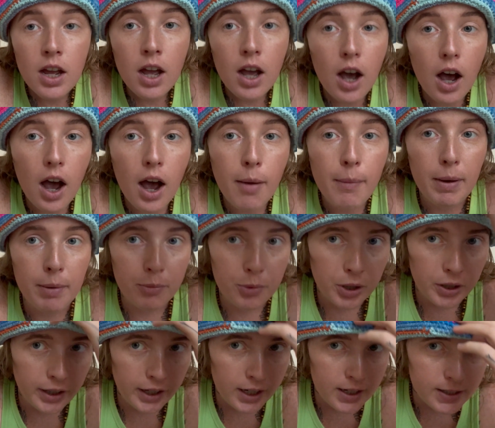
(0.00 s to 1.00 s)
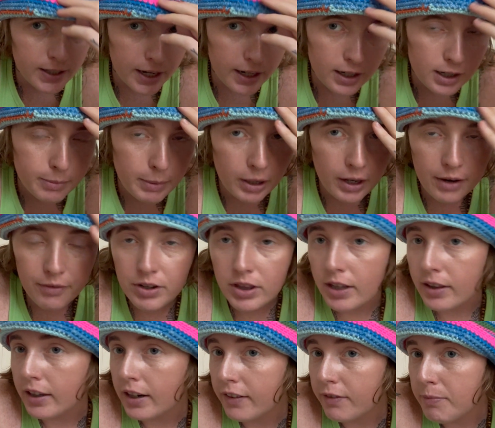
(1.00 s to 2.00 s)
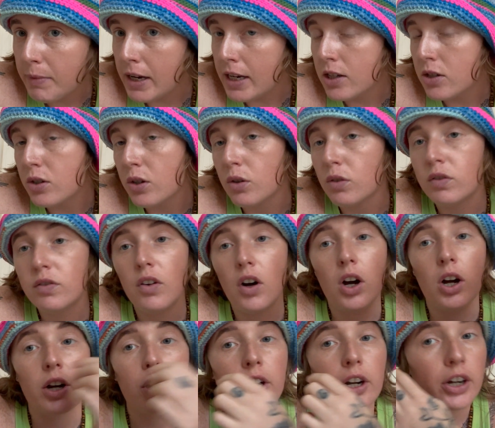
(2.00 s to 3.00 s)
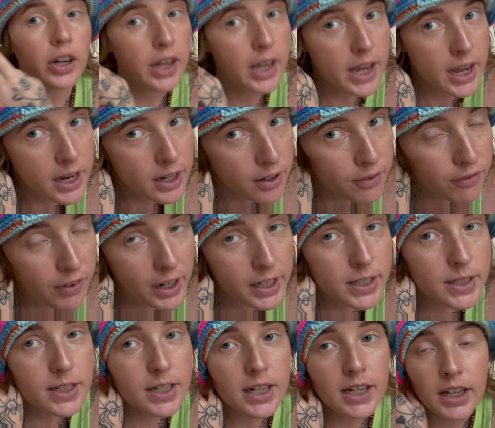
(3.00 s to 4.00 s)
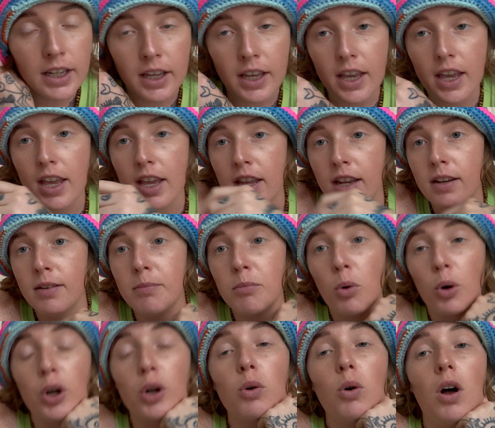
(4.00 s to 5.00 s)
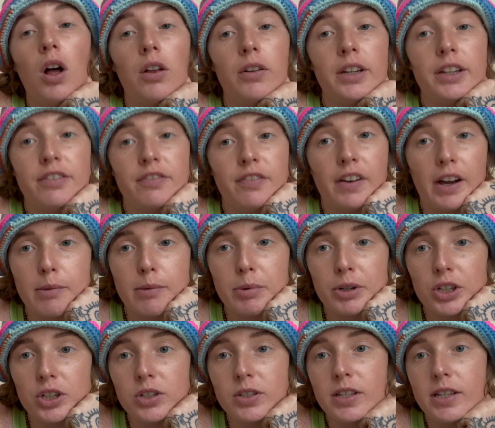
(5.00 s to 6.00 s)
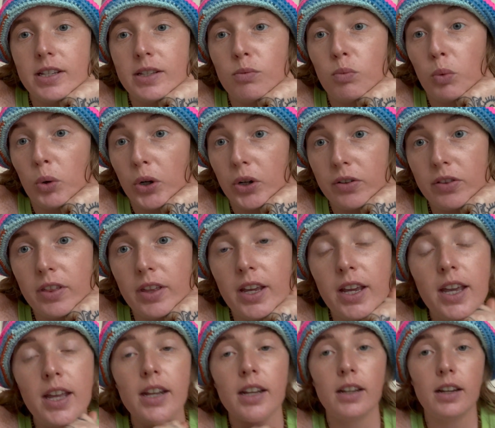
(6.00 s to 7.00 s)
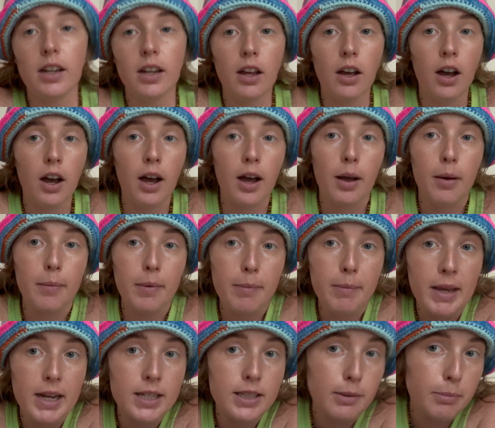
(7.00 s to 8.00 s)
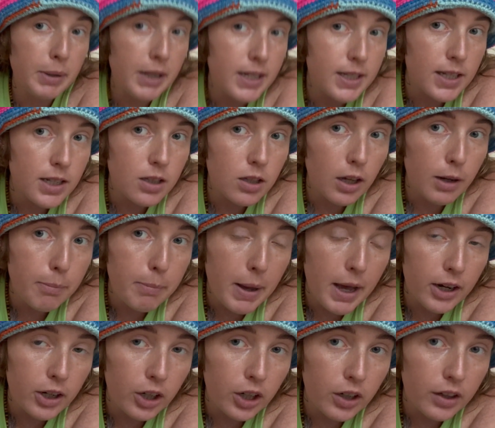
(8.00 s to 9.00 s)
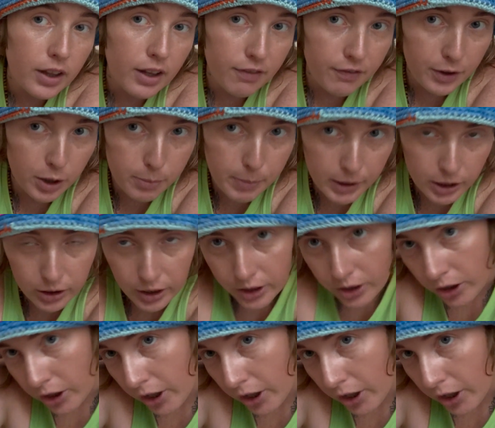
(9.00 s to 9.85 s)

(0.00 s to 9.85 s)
I'm really excited about everything that I've made so far, and investing in more quality fibers is worth it. It makes the pieces look better, they feel better on your